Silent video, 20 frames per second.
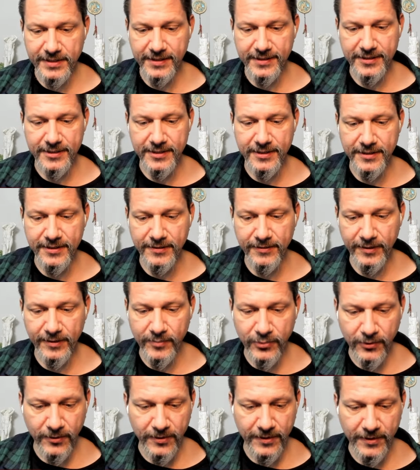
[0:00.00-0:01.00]
is nearly
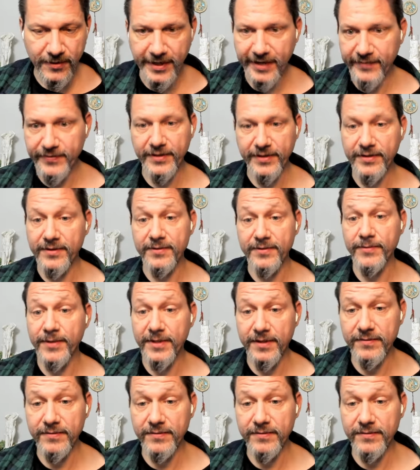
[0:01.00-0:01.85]
pornographic or whatever.